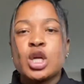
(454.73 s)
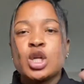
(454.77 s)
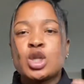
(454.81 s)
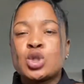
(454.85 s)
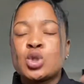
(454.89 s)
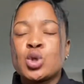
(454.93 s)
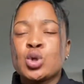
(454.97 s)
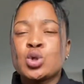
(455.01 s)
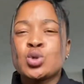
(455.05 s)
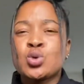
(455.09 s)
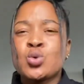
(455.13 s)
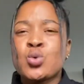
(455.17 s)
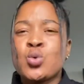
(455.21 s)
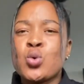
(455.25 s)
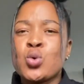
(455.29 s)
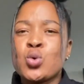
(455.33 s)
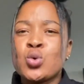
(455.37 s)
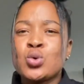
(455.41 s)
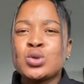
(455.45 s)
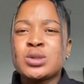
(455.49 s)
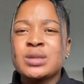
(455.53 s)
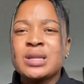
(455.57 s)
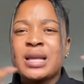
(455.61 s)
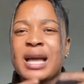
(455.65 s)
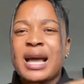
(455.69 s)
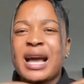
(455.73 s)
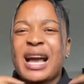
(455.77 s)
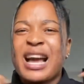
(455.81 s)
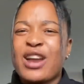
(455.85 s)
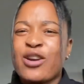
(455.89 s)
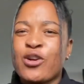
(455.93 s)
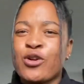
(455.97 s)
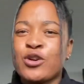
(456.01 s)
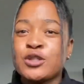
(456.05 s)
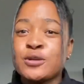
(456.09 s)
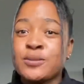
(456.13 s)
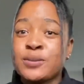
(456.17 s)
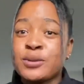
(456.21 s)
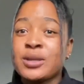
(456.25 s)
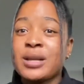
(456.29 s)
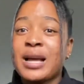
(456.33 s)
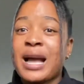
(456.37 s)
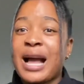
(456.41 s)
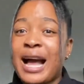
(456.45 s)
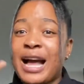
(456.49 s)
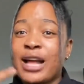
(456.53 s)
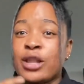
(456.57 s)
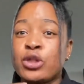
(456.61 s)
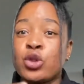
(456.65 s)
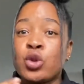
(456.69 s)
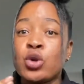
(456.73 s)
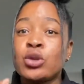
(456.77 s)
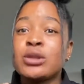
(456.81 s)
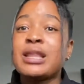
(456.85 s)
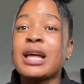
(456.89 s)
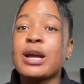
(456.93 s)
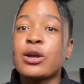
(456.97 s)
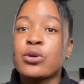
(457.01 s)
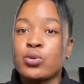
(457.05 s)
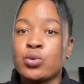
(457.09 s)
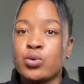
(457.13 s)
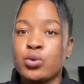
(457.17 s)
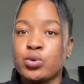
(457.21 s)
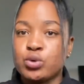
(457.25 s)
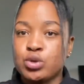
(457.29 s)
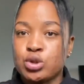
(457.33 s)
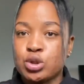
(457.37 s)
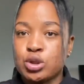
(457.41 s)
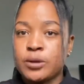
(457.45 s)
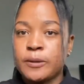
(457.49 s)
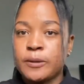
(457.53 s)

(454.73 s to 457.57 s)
So schools and hospitals are not that good